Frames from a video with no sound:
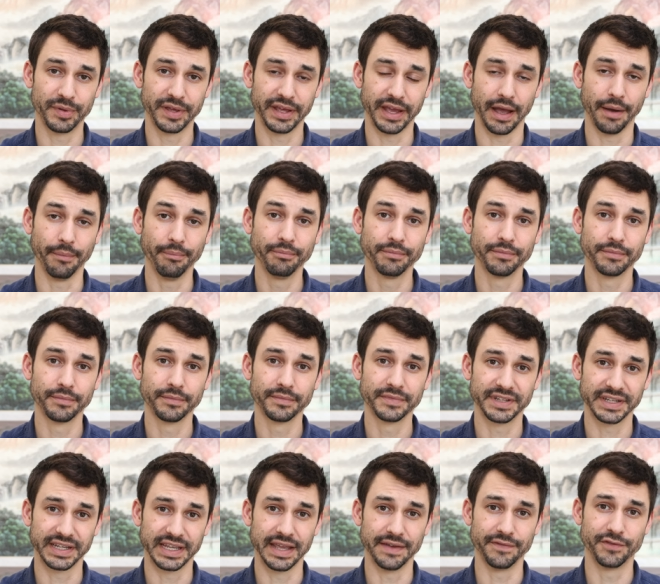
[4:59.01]
p.m.
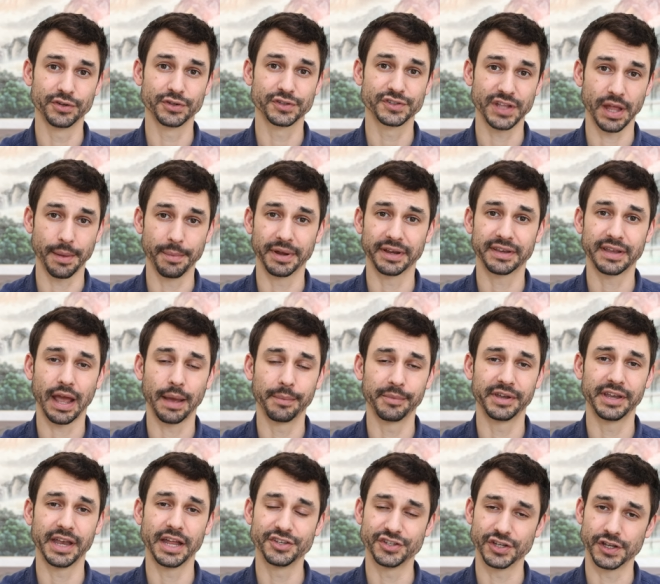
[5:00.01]
to give your stomach time
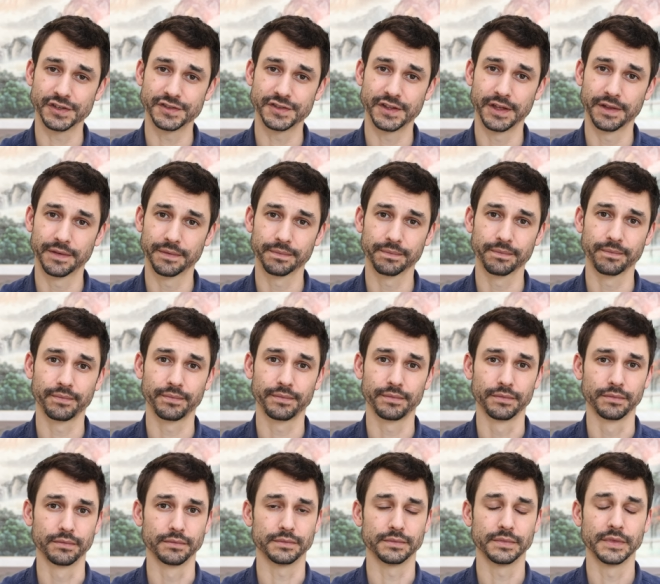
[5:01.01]
to digest it.
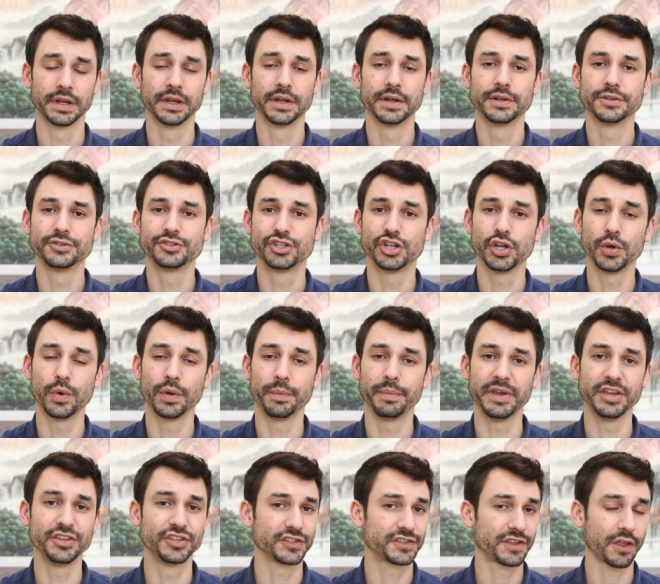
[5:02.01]
Two would
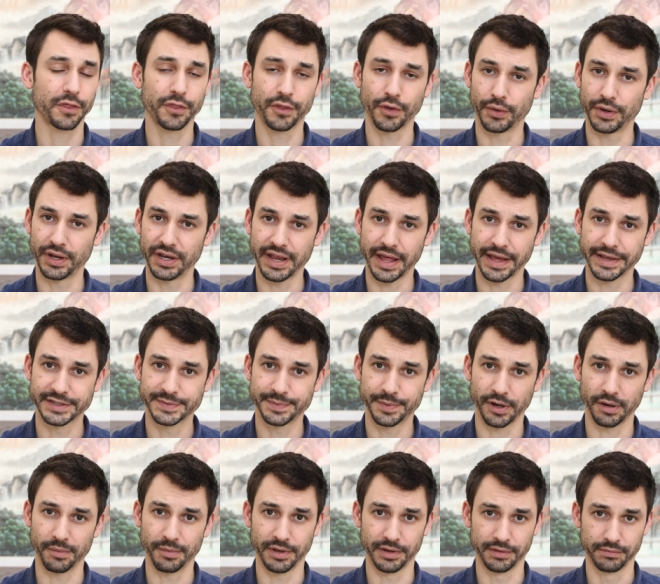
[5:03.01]
be just a 30 day
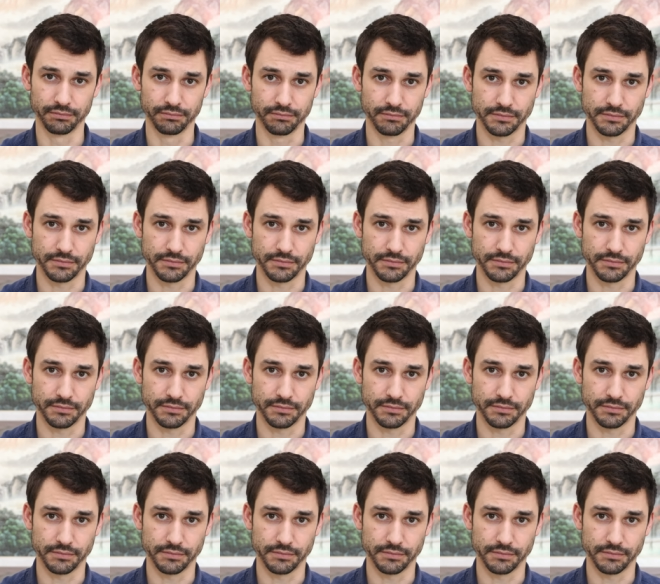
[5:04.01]
experiment.